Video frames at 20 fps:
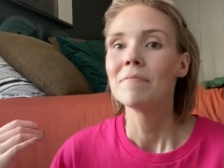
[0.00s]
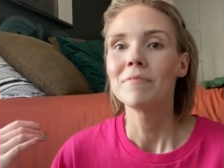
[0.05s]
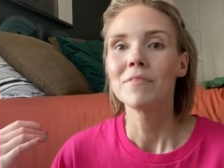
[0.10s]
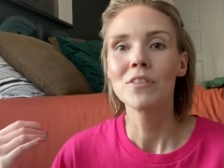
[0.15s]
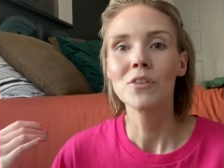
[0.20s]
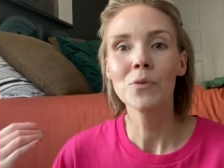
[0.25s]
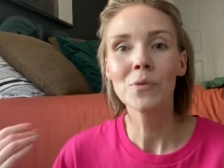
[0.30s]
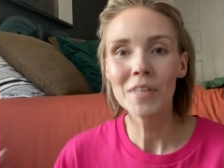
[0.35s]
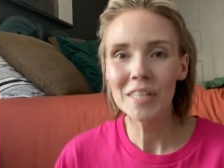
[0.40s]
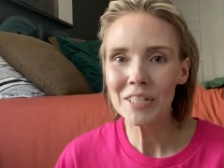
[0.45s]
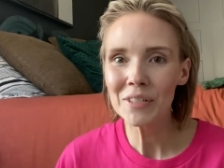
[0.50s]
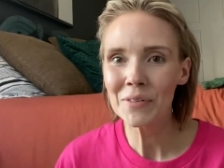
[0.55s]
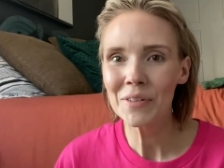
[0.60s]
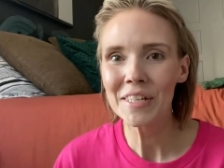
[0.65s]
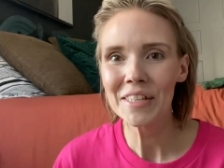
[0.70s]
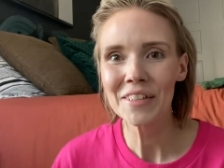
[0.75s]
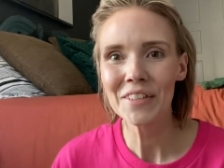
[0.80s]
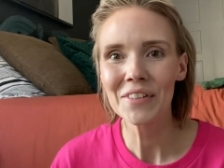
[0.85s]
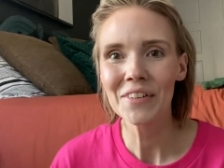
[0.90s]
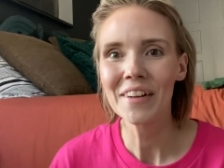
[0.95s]

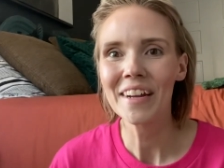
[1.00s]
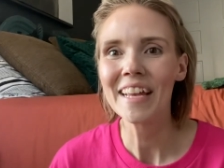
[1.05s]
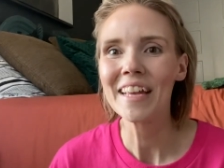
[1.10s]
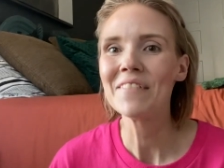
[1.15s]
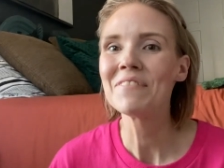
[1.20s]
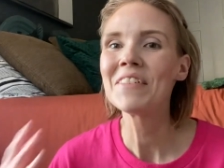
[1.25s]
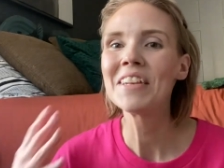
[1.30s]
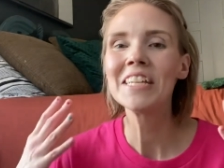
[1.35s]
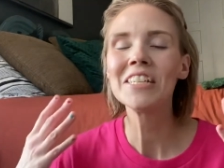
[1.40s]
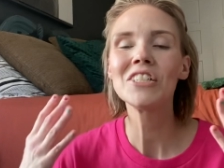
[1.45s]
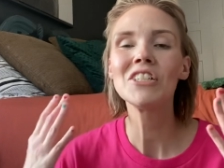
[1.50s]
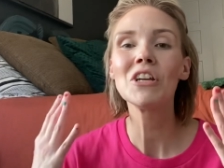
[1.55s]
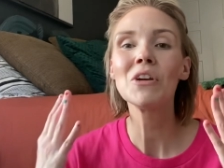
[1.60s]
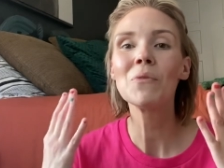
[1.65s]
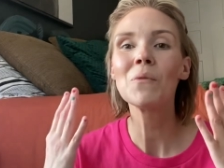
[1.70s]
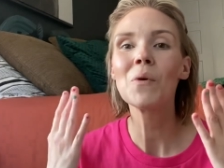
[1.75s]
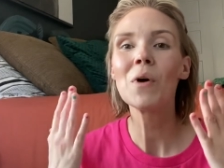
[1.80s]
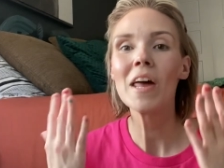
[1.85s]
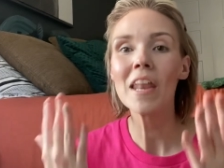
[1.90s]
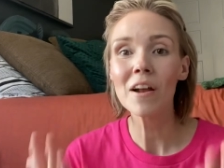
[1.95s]
2023, finishing
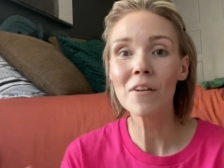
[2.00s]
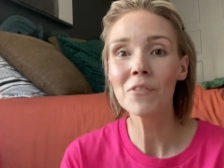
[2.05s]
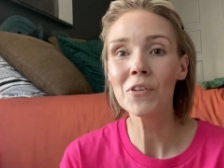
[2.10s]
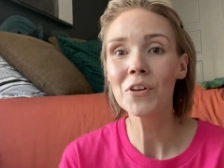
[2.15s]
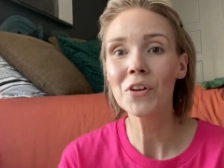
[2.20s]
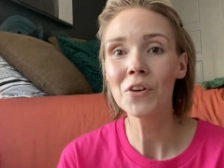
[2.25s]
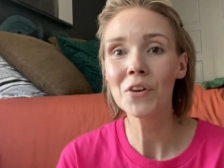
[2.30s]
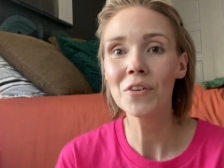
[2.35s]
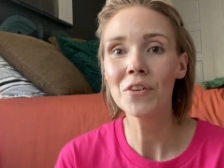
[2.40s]
whatever you're